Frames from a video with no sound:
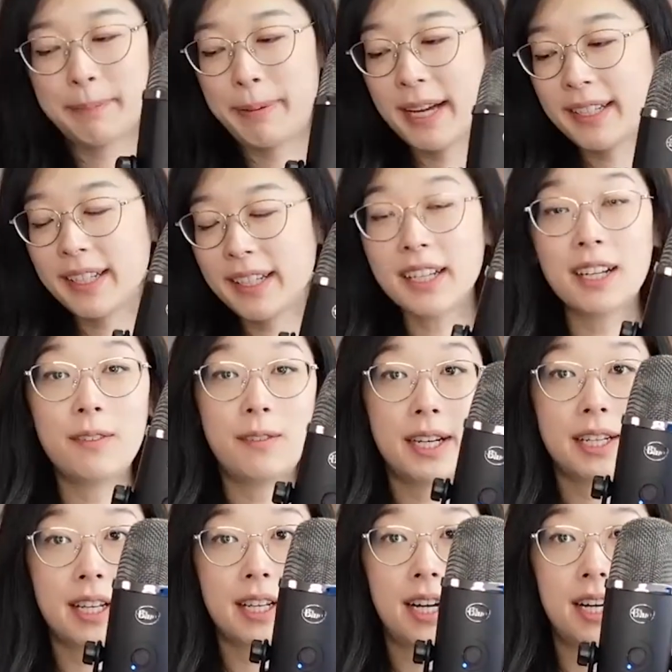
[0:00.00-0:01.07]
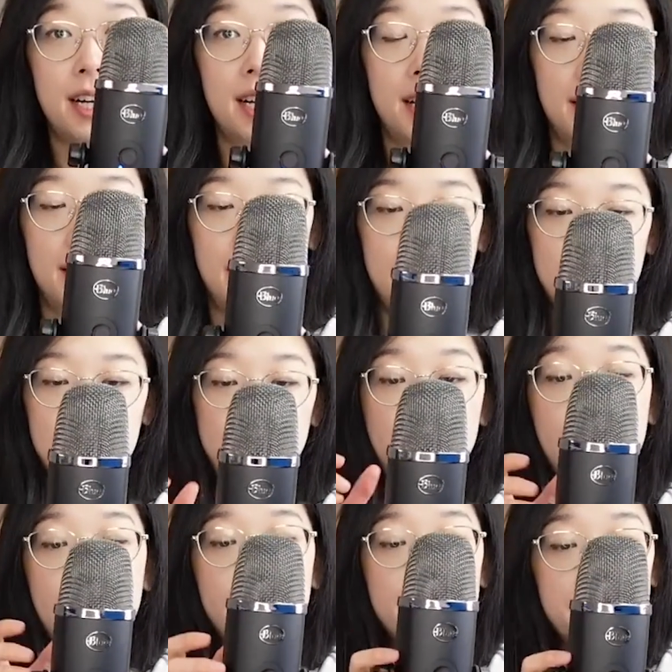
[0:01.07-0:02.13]
depending on what
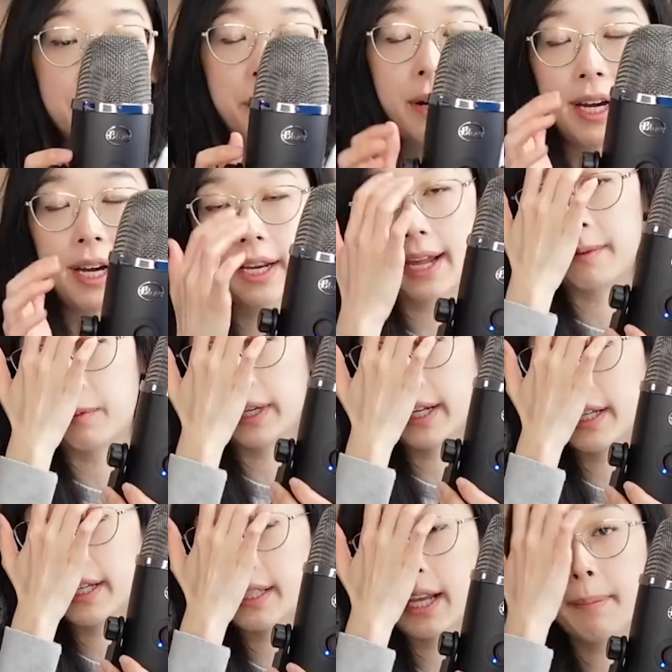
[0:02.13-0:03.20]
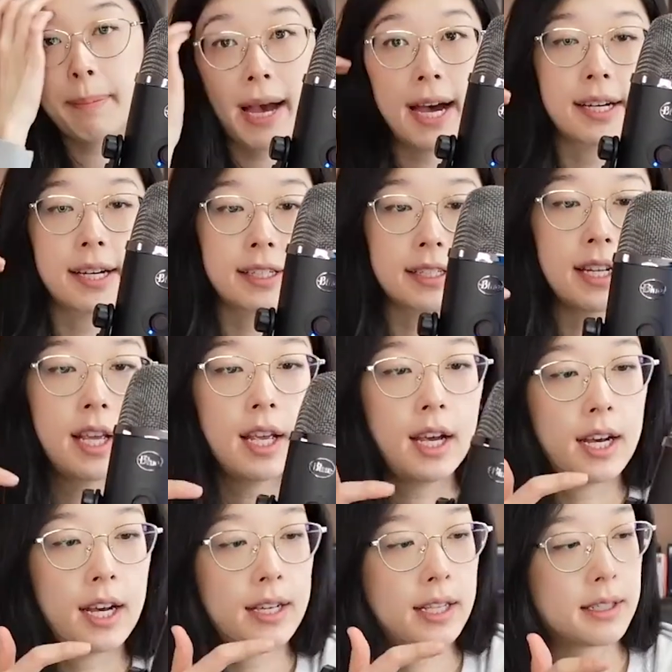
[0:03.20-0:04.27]
pattern you want. And when I say pattern,
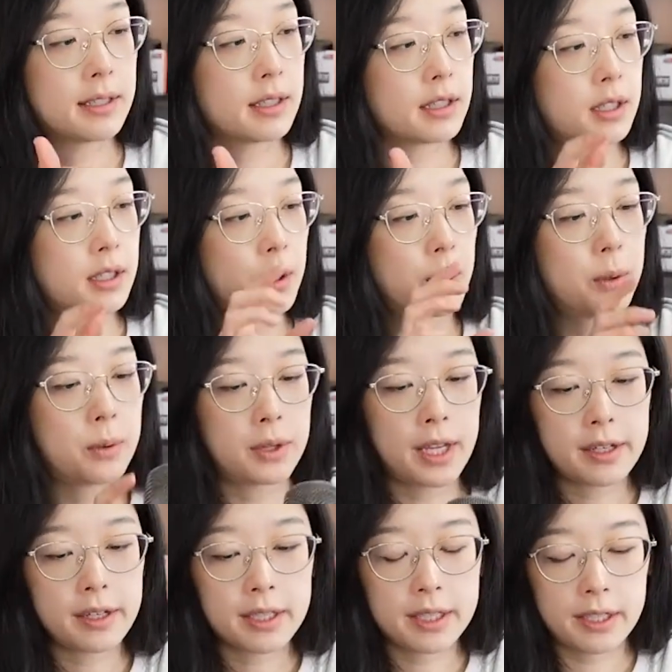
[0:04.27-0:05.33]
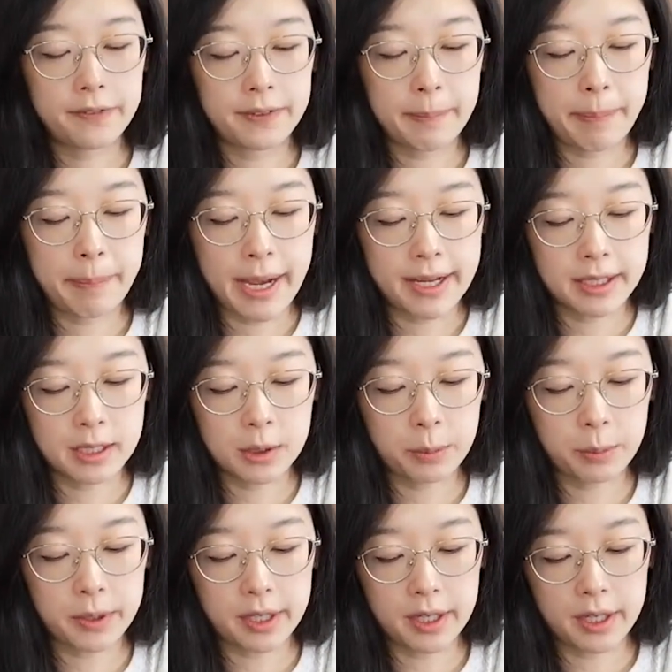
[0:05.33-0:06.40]
so there are different
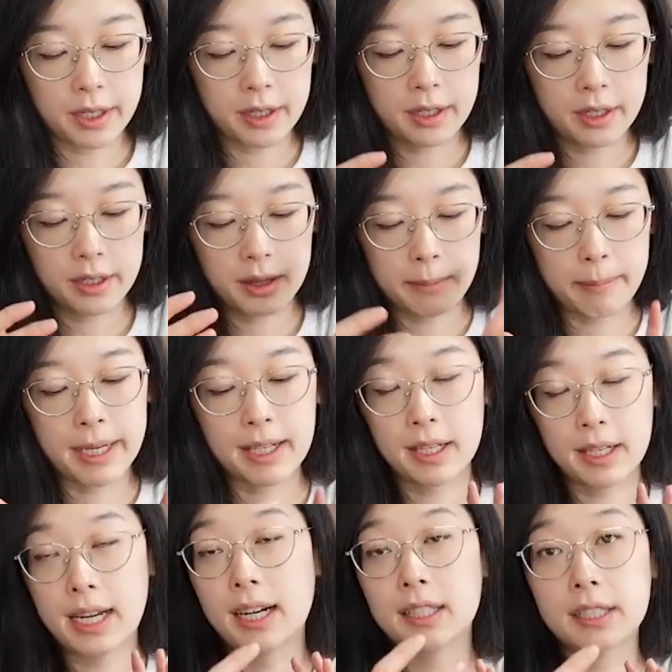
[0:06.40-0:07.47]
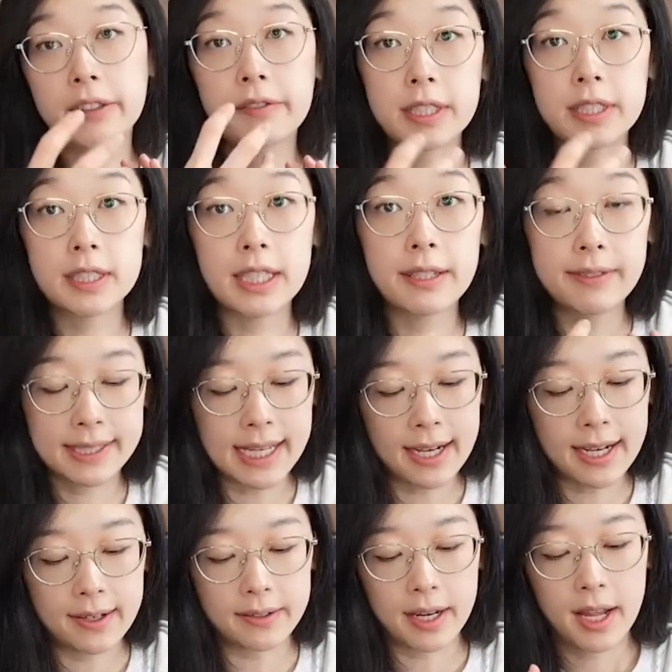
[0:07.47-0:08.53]
patterns where the mic can actually receive
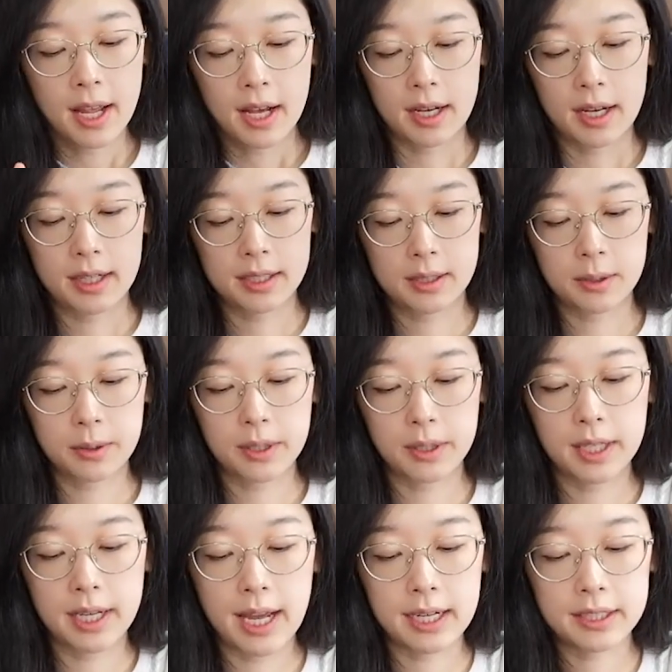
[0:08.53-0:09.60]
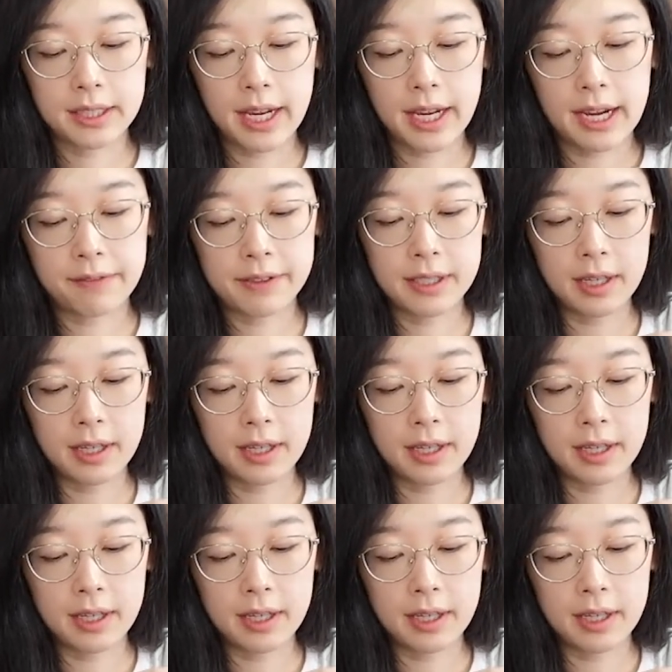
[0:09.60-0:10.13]
sound. So you can actually have